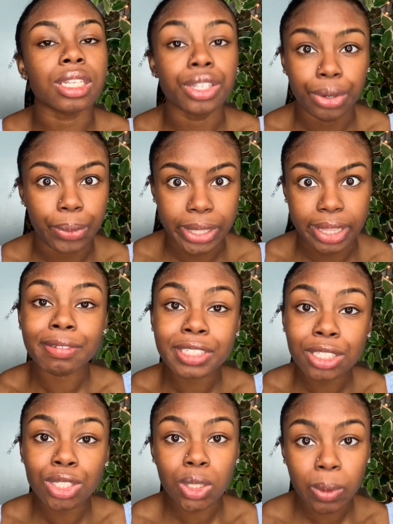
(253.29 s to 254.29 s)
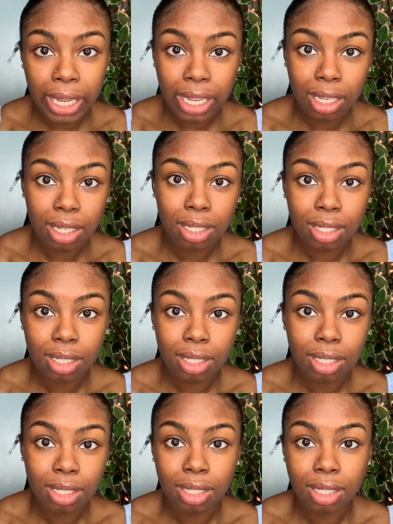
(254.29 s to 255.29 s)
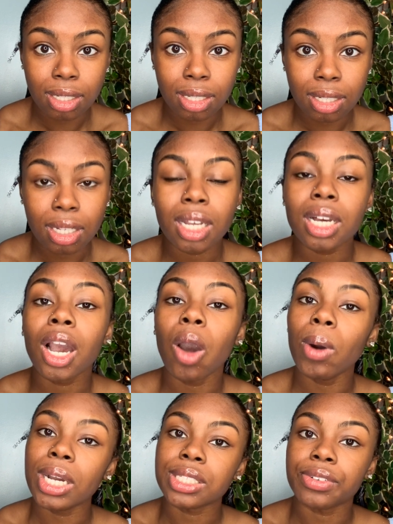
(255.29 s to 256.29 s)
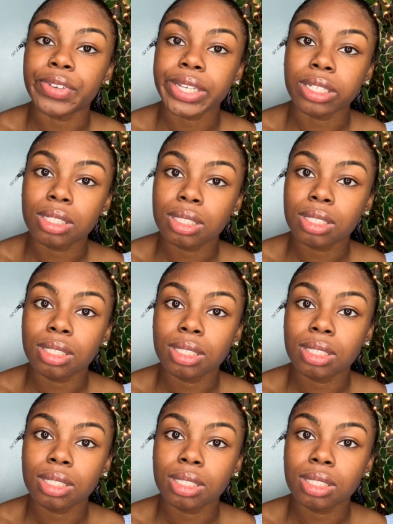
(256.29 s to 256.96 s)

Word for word: You don't want that. Do you sweat? Go wash your face.